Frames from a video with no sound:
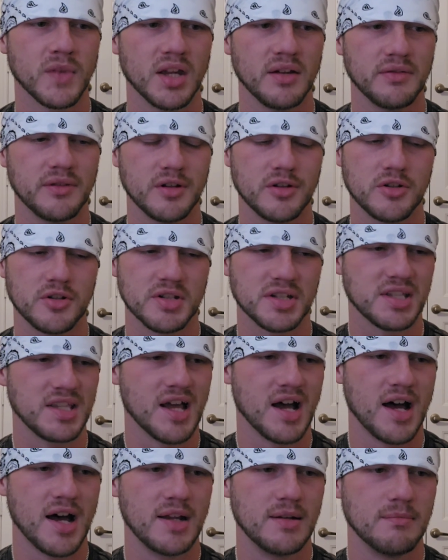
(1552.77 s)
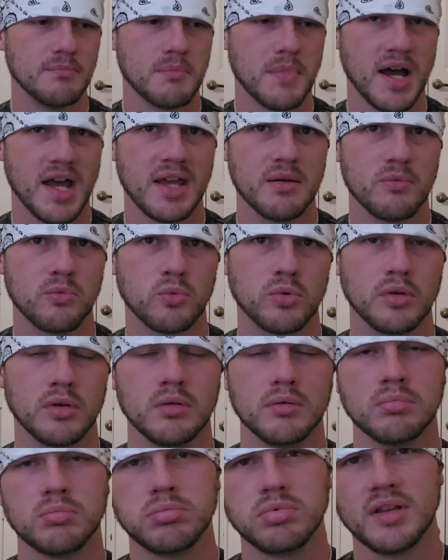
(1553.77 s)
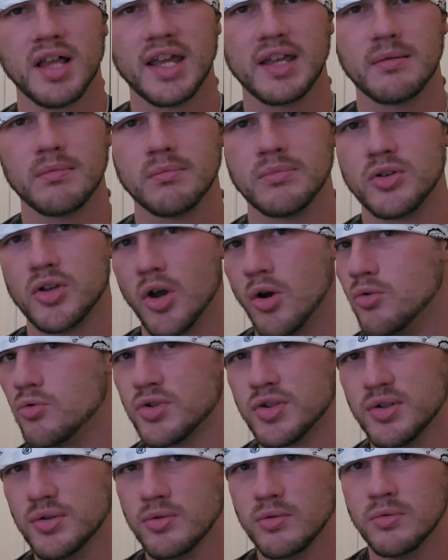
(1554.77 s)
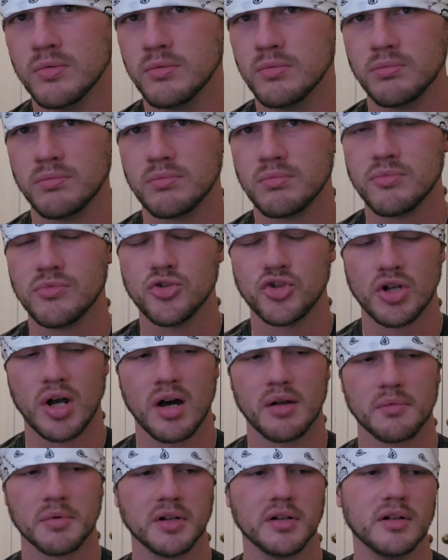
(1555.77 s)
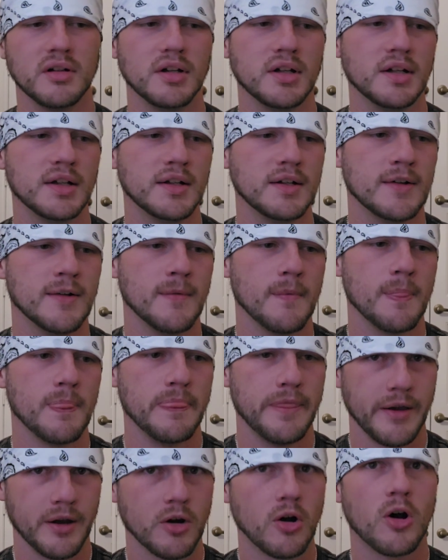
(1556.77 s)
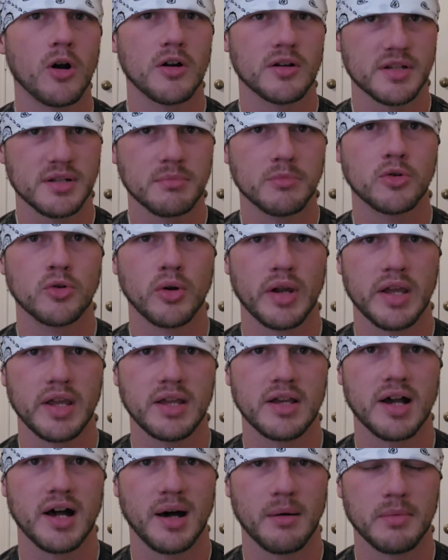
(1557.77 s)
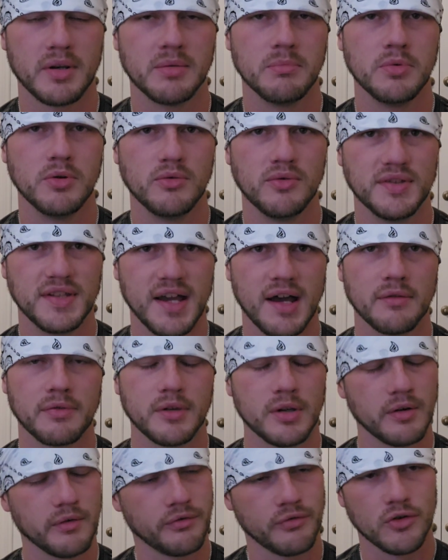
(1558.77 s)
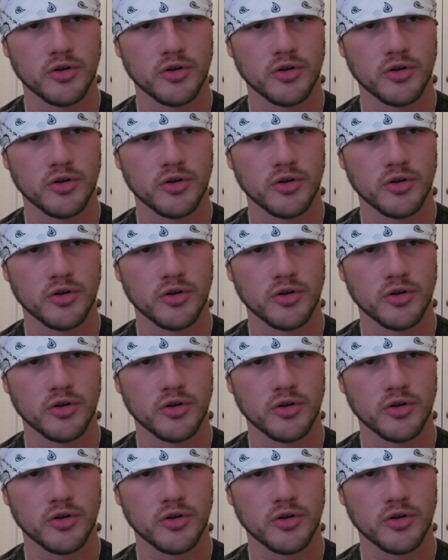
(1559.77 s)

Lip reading: They're just not my real like go-to genre. There are some great comedy movies out there for